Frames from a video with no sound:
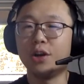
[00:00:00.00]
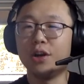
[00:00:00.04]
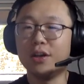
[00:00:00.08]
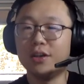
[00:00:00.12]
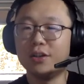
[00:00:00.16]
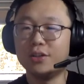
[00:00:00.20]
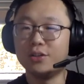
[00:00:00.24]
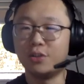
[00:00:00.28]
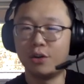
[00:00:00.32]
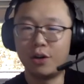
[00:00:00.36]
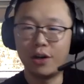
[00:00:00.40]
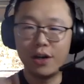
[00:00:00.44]

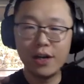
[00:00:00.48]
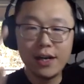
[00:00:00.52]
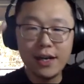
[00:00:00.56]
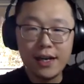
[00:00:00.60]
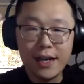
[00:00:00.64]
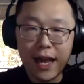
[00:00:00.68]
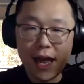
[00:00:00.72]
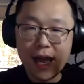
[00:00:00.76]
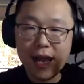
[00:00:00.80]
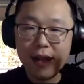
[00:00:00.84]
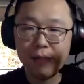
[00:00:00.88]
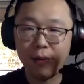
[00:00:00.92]
your
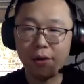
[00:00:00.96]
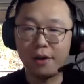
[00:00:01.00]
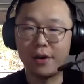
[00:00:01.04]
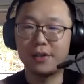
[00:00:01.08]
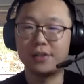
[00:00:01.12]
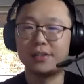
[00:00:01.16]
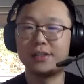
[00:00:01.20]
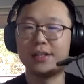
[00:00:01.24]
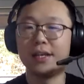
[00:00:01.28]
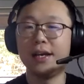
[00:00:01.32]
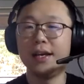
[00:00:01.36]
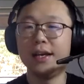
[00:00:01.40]

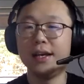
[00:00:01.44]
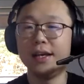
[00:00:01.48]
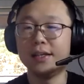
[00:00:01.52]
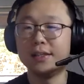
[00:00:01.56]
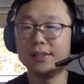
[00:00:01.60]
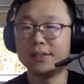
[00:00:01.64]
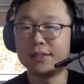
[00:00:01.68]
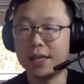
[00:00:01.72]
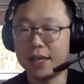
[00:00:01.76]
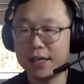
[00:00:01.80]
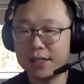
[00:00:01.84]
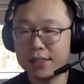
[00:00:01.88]
neighbors in
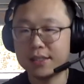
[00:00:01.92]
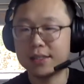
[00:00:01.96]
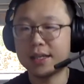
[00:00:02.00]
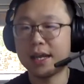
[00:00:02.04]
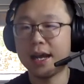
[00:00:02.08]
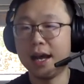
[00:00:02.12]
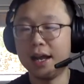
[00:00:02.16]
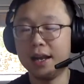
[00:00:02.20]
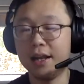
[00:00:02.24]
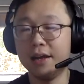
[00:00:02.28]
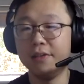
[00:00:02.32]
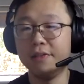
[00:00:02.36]
this
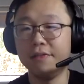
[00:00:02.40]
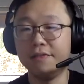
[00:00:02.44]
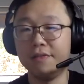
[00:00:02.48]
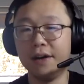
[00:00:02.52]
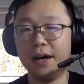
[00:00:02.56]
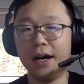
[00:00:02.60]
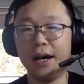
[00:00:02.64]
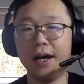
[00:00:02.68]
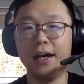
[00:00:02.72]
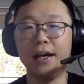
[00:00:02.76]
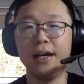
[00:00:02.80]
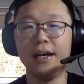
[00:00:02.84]
kind of
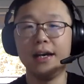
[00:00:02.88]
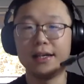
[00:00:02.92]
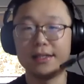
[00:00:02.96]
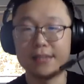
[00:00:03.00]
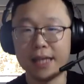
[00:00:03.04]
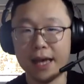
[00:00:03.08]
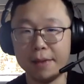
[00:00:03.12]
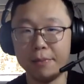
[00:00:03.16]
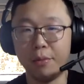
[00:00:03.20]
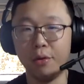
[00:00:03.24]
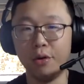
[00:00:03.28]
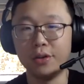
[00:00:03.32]

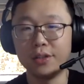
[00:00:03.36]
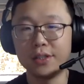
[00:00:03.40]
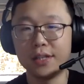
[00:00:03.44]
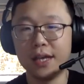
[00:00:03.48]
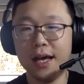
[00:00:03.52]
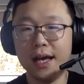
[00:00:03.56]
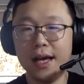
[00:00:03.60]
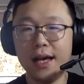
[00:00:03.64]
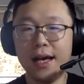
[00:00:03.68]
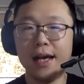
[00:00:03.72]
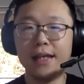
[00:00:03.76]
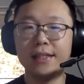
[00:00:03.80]
examples,
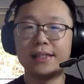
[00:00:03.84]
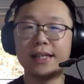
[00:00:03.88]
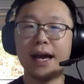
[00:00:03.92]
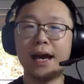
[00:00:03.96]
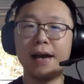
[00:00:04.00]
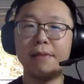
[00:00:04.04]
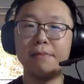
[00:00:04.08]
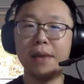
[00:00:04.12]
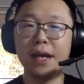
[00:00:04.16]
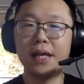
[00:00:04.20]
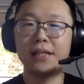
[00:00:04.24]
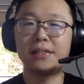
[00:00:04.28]
and
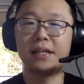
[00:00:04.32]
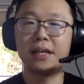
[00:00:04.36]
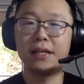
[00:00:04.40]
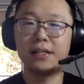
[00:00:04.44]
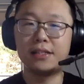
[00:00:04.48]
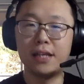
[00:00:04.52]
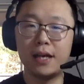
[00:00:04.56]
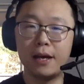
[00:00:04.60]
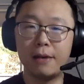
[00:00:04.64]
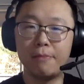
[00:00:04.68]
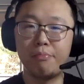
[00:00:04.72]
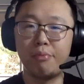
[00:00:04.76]
that makes
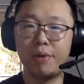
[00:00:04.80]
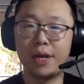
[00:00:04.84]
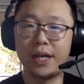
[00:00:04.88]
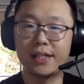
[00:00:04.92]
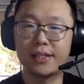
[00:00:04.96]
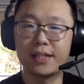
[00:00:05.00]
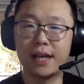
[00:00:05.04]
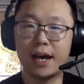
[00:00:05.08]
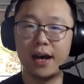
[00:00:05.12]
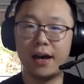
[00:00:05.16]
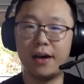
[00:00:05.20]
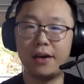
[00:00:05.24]
it break
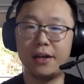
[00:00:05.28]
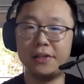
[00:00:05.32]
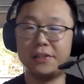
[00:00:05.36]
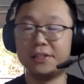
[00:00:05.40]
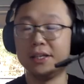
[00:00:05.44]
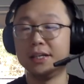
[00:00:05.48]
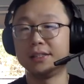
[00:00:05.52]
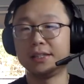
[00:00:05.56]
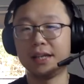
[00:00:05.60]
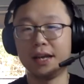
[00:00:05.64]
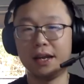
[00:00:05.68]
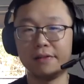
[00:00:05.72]
down in
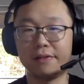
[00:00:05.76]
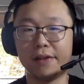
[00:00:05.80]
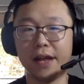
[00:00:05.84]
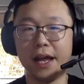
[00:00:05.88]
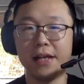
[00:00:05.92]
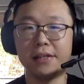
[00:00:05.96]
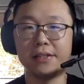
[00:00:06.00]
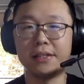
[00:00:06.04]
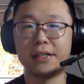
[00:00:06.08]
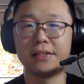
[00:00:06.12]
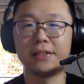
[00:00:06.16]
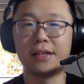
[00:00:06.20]
this kind of
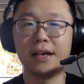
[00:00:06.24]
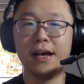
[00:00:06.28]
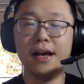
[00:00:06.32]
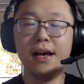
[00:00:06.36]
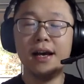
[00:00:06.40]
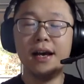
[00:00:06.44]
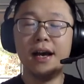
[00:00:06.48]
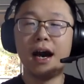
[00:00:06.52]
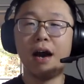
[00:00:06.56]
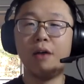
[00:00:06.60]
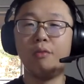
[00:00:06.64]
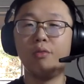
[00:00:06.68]
cases.
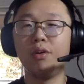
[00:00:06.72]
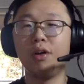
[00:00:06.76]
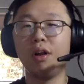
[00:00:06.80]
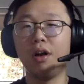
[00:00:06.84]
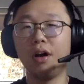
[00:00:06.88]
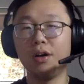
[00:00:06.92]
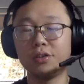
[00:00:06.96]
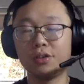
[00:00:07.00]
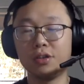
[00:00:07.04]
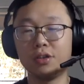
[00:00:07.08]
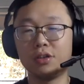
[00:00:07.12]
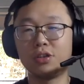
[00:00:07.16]
I will
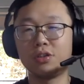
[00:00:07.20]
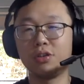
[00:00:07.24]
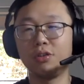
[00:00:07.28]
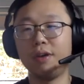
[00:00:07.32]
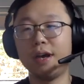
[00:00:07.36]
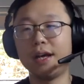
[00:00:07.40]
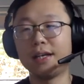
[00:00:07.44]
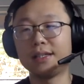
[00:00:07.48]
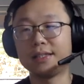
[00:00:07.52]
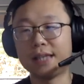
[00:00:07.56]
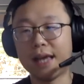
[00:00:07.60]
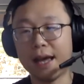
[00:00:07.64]
also show
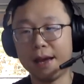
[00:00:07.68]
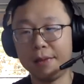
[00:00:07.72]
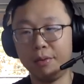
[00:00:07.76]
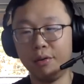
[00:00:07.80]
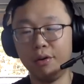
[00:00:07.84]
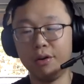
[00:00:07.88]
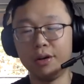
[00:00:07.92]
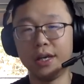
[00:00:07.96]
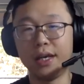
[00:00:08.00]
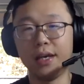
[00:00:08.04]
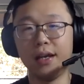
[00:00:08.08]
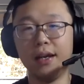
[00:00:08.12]
an
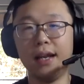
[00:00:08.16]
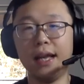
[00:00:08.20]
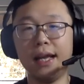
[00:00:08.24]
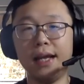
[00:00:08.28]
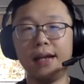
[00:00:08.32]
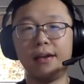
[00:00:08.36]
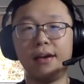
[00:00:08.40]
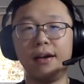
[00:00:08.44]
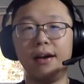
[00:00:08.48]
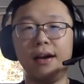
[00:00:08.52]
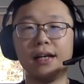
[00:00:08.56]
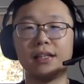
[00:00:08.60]
example in a
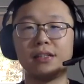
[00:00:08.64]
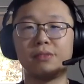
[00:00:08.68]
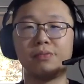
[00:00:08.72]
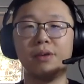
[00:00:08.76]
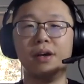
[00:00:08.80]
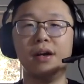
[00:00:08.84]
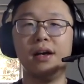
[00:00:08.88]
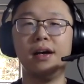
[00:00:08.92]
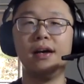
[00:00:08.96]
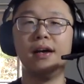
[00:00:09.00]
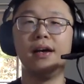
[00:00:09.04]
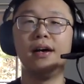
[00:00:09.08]
later
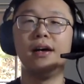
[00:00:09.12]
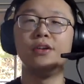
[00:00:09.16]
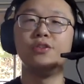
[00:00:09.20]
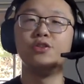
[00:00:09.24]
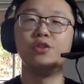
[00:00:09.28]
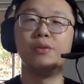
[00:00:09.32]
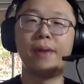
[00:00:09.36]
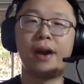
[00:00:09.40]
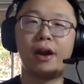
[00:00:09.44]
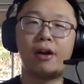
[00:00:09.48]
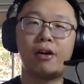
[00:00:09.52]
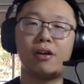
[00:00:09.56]

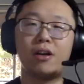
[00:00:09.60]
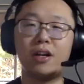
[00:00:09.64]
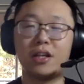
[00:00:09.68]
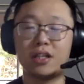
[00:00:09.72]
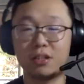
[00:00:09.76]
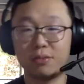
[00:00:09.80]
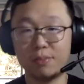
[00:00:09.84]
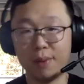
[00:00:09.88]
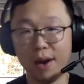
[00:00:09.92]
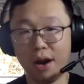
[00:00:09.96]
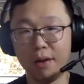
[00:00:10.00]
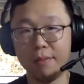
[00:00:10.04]
numerical
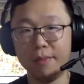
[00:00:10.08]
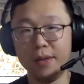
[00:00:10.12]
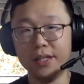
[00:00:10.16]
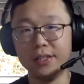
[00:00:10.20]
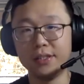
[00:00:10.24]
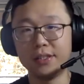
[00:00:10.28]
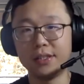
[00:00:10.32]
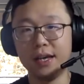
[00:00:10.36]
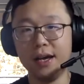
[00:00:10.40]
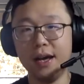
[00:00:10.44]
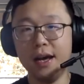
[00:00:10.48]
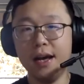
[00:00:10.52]
experiment.
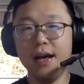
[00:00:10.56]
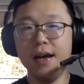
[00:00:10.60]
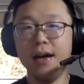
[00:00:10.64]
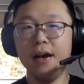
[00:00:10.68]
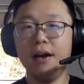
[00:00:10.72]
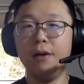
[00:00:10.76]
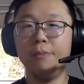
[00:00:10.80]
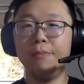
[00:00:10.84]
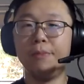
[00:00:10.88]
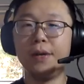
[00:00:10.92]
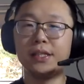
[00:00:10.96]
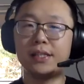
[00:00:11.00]

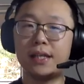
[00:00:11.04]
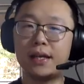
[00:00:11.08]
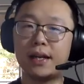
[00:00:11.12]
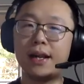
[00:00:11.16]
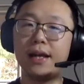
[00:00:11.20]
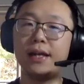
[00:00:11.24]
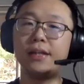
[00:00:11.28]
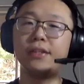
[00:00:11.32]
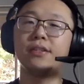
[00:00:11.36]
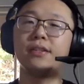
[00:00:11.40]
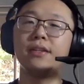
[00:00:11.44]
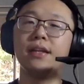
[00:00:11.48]

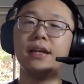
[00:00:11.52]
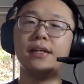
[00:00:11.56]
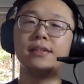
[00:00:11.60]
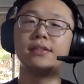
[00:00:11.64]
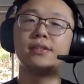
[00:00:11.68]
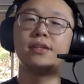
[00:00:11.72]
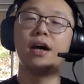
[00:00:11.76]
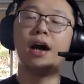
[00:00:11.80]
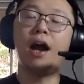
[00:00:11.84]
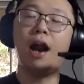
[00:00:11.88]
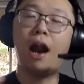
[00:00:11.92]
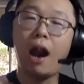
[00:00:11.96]
Basically,
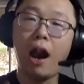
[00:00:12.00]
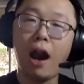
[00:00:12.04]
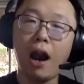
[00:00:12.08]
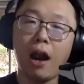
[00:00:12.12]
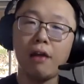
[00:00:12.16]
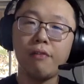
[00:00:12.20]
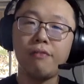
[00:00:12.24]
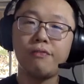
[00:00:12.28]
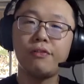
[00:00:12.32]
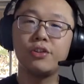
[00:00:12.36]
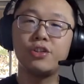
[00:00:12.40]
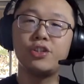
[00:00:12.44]
it's
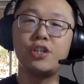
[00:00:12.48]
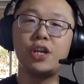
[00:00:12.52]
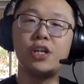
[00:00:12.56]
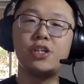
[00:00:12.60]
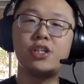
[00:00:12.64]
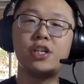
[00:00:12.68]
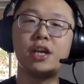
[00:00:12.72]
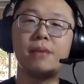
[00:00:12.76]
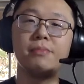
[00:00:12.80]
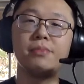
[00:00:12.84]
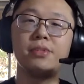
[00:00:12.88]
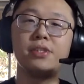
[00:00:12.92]
hard for
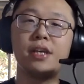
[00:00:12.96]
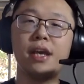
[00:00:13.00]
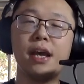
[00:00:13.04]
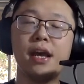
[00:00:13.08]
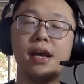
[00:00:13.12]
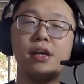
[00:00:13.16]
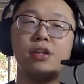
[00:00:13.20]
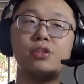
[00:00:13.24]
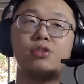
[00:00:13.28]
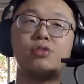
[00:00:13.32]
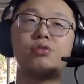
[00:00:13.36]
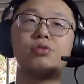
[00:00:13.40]

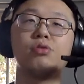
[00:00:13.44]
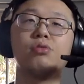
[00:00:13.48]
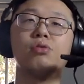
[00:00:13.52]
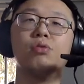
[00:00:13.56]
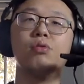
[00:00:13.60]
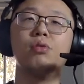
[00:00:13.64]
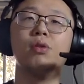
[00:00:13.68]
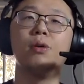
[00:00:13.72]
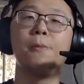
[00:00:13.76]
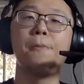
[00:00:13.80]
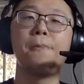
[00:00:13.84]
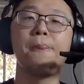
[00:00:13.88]
DHMC
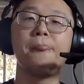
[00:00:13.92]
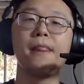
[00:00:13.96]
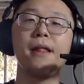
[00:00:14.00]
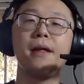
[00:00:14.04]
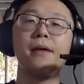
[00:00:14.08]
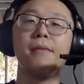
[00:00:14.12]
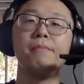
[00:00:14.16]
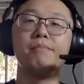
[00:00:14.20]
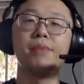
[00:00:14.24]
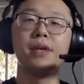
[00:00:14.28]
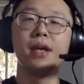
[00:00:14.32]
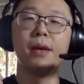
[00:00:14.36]
to
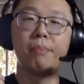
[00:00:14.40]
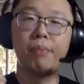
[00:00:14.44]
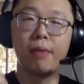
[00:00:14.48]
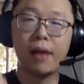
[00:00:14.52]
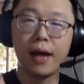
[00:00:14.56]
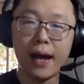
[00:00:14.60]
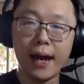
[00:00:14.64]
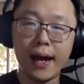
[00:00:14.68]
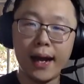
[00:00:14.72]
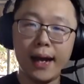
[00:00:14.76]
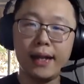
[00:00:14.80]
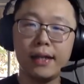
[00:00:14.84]
be
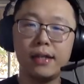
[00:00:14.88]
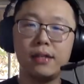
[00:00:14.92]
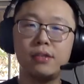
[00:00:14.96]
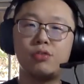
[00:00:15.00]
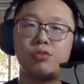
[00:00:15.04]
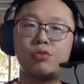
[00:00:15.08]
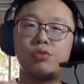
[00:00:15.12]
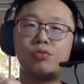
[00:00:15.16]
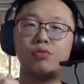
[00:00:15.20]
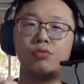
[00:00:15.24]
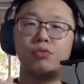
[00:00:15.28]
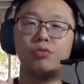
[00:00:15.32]
applied
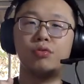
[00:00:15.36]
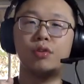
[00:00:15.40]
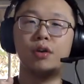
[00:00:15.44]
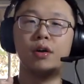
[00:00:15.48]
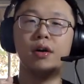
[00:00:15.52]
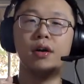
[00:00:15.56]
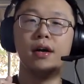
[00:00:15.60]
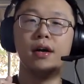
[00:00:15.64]
to